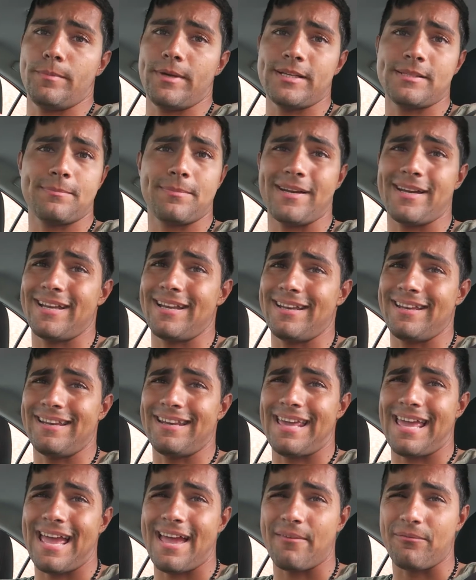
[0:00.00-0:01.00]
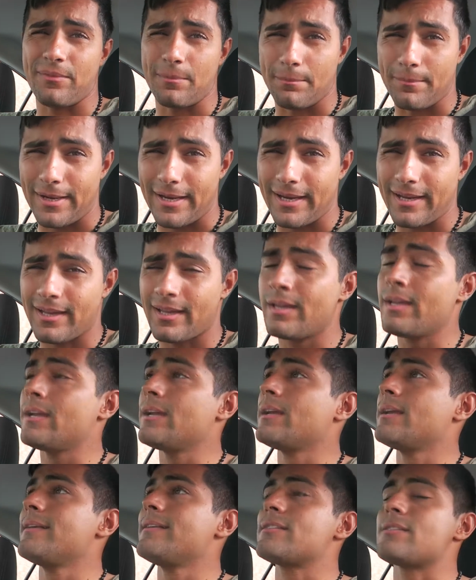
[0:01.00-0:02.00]
Best Buy I didn't have the mic.
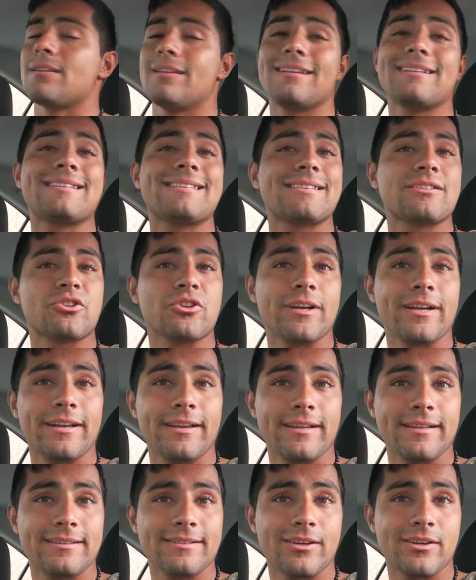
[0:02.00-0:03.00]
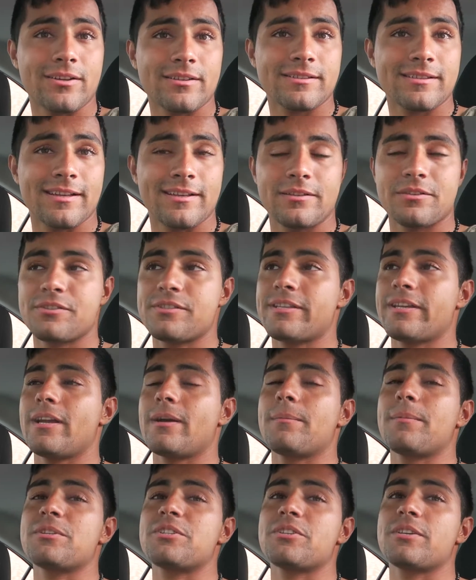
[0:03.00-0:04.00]
So let's try Guitar Center, see
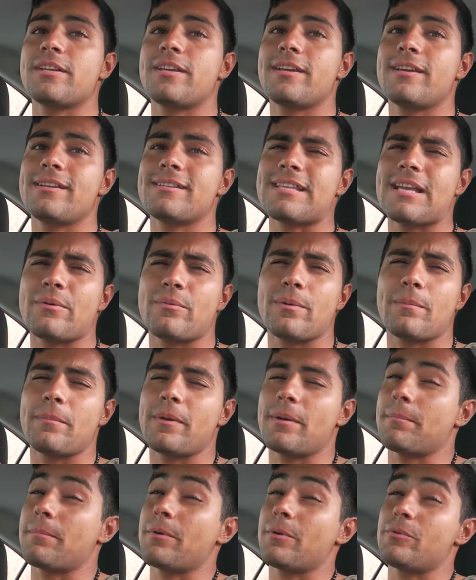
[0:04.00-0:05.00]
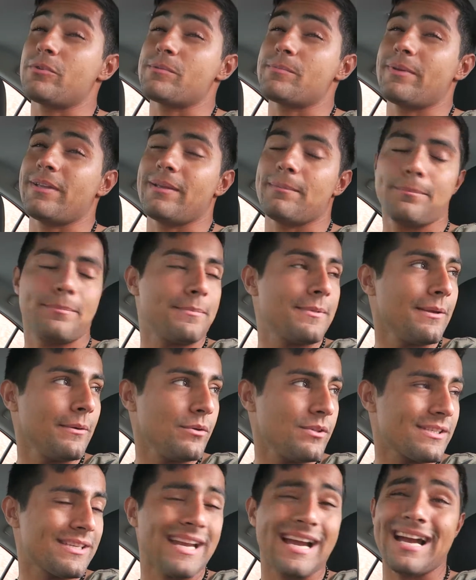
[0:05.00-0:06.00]
how much it is. I remember it was being it
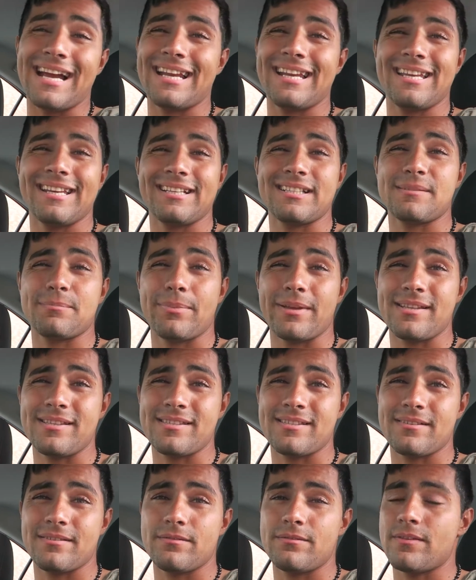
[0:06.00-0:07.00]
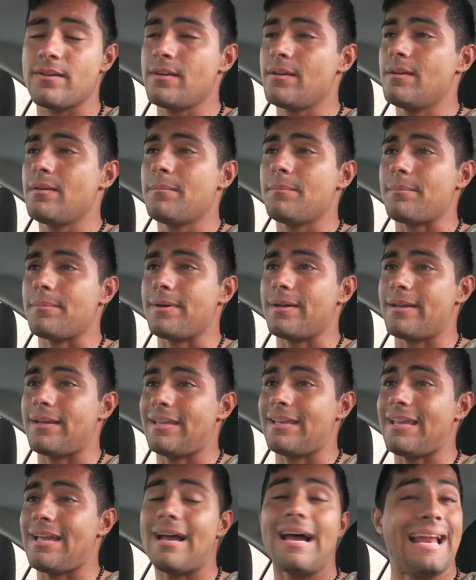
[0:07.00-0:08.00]
was kind of expensive,
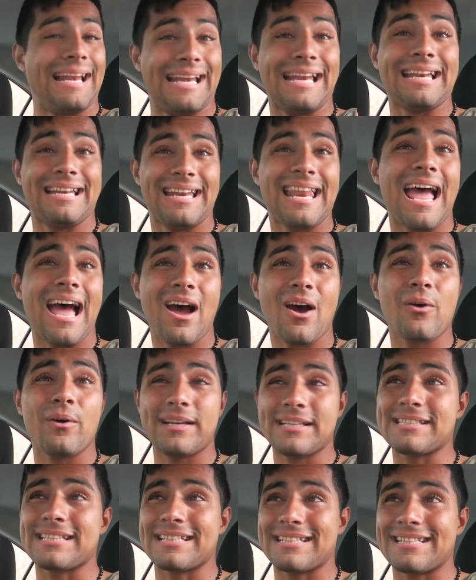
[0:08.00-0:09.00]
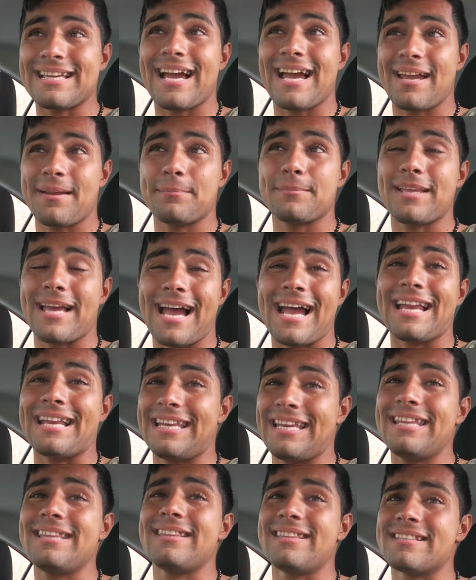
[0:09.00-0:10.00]
but yeah, now is the time that I
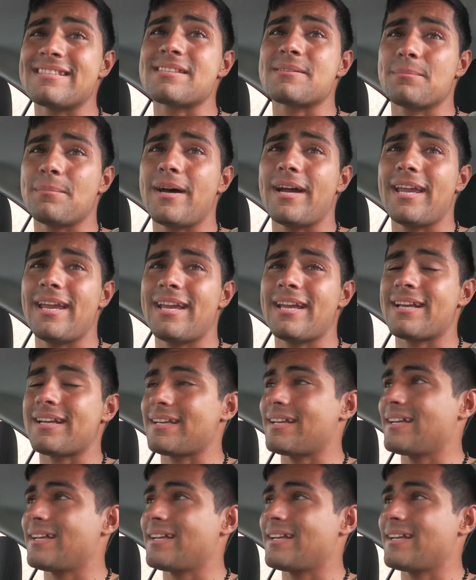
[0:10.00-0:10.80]
need this mic,